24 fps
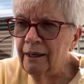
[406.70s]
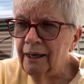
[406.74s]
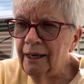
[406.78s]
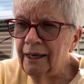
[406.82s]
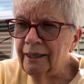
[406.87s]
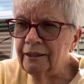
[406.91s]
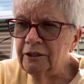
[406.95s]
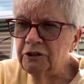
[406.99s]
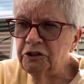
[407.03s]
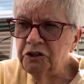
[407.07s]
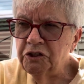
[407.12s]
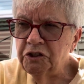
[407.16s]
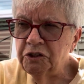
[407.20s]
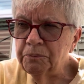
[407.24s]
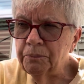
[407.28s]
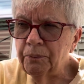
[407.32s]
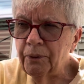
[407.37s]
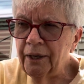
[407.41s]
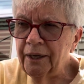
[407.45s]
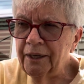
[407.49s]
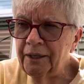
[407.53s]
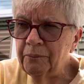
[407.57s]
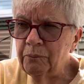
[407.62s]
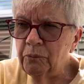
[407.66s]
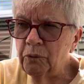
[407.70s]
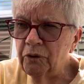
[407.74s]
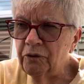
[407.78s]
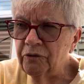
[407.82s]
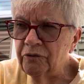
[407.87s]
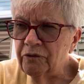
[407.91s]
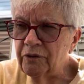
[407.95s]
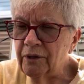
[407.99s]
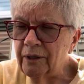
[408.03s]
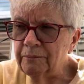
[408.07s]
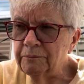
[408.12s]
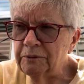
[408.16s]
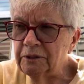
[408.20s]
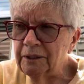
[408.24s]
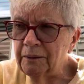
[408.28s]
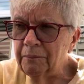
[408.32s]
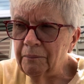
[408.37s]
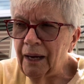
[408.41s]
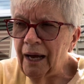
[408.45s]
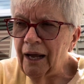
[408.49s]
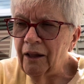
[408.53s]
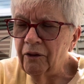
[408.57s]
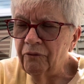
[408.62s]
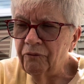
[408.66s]
and then she sprayed them with um,
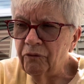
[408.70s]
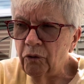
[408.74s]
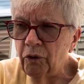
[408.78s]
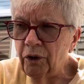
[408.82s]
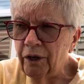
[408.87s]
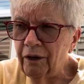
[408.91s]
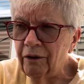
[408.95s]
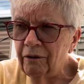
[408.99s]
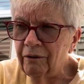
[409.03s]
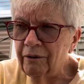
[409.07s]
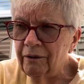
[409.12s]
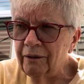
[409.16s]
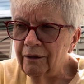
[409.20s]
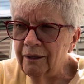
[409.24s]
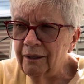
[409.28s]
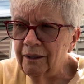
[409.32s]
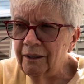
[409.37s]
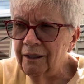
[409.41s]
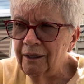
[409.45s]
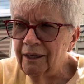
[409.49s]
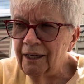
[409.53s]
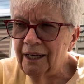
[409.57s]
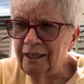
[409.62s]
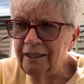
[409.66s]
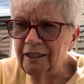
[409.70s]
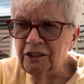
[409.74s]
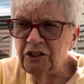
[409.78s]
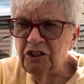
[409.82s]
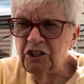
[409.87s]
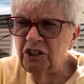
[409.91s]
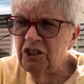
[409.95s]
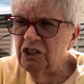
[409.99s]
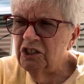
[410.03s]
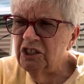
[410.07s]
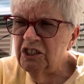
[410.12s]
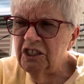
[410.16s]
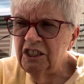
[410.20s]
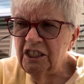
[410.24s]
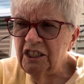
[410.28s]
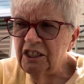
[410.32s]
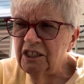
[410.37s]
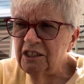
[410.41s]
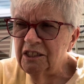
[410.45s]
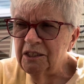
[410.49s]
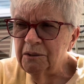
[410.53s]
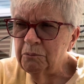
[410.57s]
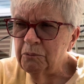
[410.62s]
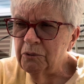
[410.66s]
some olive oil. And then she just
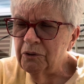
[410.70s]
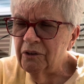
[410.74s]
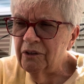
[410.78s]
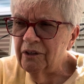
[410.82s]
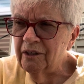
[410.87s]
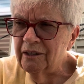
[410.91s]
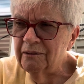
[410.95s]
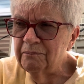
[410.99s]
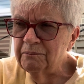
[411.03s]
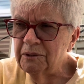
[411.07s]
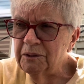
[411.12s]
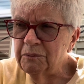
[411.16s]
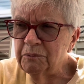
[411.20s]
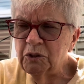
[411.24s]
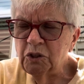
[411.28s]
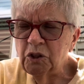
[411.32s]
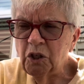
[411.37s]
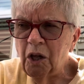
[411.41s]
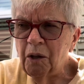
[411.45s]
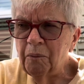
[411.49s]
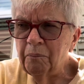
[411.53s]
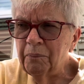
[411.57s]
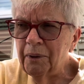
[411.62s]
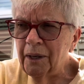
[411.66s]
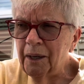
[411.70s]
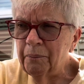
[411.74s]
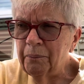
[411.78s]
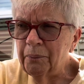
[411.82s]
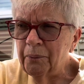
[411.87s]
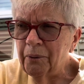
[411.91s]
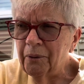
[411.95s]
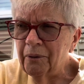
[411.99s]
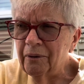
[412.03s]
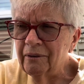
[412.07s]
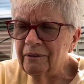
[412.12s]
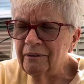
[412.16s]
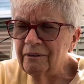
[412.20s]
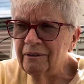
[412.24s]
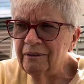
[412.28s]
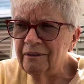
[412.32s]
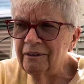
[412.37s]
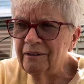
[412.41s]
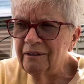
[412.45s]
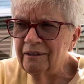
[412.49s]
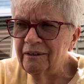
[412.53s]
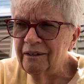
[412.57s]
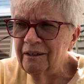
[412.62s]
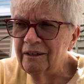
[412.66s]
seasoned them with um, some salt and pepper.
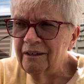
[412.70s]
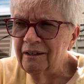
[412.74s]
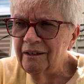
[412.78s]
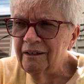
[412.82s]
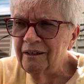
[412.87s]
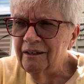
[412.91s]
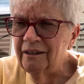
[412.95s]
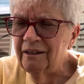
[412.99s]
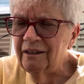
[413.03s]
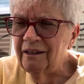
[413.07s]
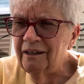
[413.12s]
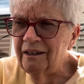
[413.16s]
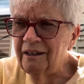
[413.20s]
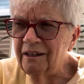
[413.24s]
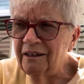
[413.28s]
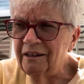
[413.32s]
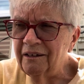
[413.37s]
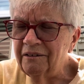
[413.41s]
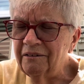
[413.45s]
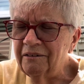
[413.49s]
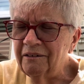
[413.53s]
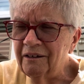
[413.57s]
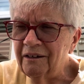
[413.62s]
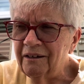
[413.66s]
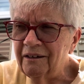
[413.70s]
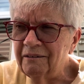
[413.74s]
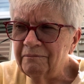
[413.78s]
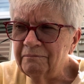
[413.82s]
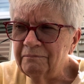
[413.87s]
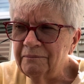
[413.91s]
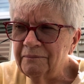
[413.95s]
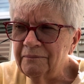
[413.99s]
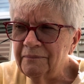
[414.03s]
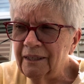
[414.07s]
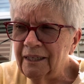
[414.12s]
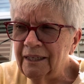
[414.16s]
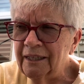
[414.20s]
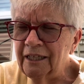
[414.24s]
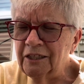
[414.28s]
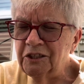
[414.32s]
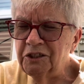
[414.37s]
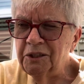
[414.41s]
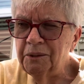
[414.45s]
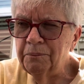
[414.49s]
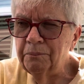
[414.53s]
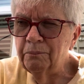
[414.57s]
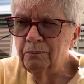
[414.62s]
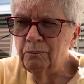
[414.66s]
And, um, and then
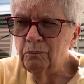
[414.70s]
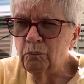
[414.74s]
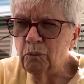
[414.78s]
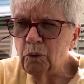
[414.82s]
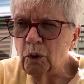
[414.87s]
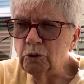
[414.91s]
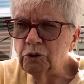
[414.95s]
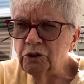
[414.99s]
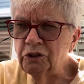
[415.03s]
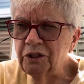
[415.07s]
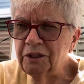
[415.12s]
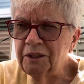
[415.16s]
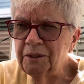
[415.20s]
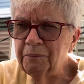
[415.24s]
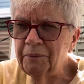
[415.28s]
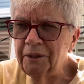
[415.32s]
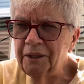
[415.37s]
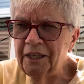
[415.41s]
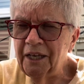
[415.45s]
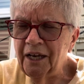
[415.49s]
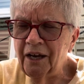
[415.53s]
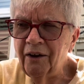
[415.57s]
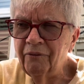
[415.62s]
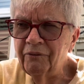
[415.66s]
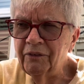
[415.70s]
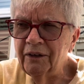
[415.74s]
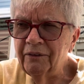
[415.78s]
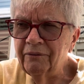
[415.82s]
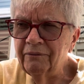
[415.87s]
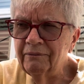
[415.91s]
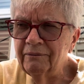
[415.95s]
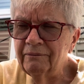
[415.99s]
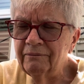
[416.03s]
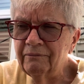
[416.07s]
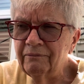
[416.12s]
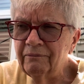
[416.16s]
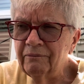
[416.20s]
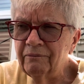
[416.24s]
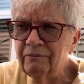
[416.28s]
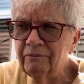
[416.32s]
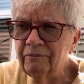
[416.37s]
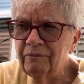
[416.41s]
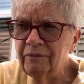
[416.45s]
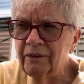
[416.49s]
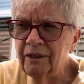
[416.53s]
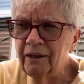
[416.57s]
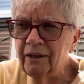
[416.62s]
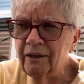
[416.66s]
she roasted them in the oven
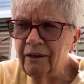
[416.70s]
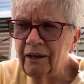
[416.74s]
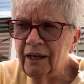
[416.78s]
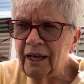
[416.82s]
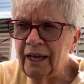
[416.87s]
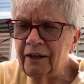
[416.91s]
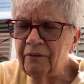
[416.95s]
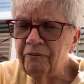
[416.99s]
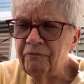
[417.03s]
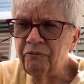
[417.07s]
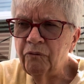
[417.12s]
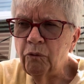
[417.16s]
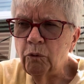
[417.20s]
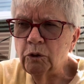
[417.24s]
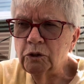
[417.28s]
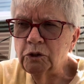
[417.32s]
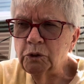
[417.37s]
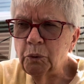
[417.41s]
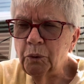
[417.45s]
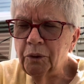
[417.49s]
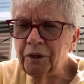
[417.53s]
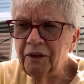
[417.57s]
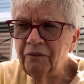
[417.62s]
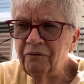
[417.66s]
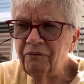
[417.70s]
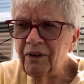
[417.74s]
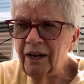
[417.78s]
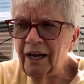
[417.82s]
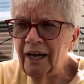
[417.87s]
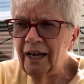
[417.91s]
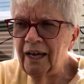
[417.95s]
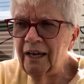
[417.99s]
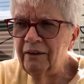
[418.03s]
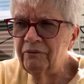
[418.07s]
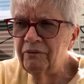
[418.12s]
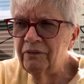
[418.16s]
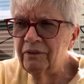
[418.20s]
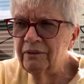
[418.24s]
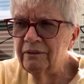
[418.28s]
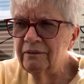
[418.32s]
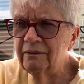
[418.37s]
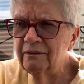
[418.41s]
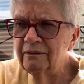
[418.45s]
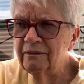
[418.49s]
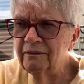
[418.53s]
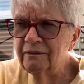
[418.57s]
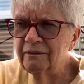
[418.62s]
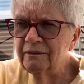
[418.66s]
at 425, I
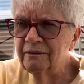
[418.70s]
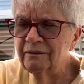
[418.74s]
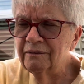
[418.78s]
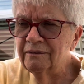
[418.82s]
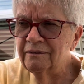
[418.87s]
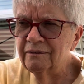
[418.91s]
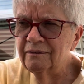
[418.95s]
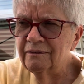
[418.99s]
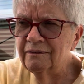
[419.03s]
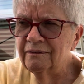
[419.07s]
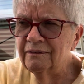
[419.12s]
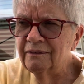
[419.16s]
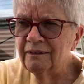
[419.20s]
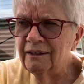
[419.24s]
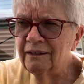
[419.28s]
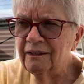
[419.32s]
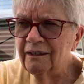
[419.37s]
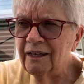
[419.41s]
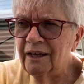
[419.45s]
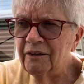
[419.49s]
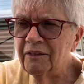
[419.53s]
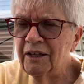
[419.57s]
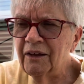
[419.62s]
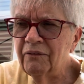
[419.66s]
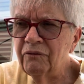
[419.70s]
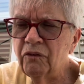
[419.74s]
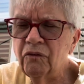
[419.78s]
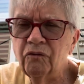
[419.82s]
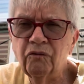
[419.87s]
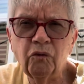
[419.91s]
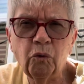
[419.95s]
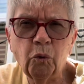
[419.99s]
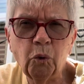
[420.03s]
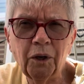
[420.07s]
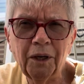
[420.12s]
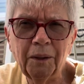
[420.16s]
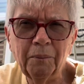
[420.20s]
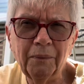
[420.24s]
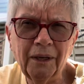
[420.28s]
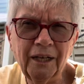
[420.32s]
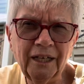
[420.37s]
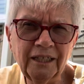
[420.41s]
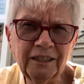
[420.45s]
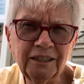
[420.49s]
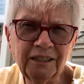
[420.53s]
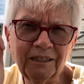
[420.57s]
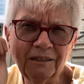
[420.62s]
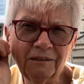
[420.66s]
think for 40
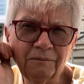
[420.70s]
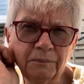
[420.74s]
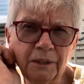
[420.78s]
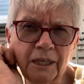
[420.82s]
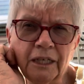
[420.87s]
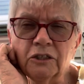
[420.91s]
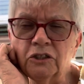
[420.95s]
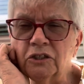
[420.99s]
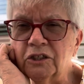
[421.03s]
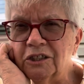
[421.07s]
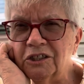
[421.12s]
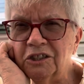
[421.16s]
minutes. Because then